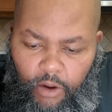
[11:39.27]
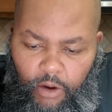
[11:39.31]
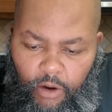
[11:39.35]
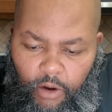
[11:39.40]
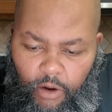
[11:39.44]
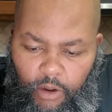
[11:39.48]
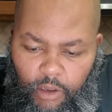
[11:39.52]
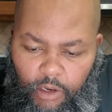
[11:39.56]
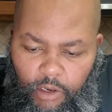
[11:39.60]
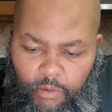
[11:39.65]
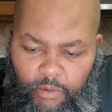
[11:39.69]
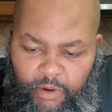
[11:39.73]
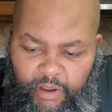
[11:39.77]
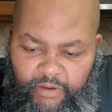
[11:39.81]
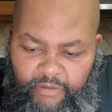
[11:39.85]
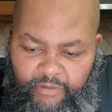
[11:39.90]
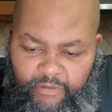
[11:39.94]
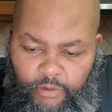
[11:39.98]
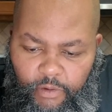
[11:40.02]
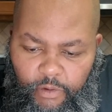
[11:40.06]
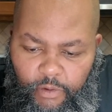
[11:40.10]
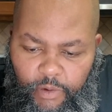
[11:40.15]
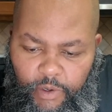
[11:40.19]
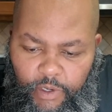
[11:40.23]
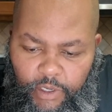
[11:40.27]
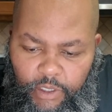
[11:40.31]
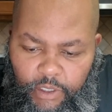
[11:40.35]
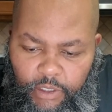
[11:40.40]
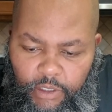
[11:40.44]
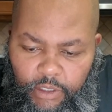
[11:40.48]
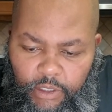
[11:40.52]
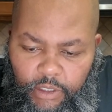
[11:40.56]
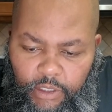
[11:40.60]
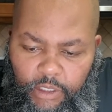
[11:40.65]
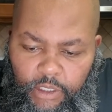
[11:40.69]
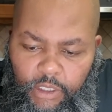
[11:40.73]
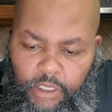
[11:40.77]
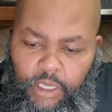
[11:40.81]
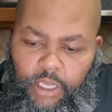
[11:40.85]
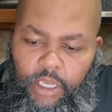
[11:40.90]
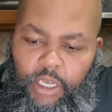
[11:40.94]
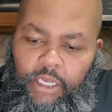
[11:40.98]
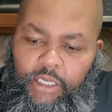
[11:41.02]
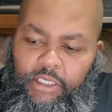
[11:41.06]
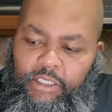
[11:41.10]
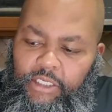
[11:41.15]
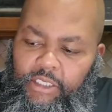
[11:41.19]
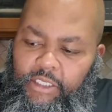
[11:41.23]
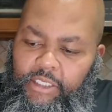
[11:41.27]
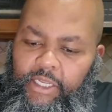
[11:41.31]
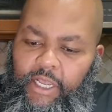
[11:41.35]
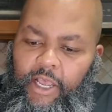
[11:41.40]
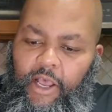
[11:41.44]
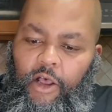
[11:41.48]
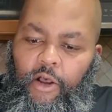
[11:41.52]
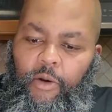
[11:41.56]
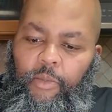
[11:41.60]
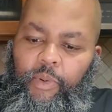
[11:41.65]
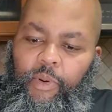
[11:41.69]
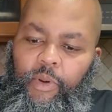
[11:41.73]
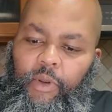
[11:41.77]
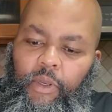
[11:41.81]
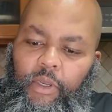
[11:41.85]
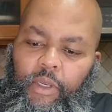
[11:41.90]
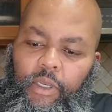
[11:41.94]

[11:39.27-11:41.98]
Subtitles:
all the way forward, just to help.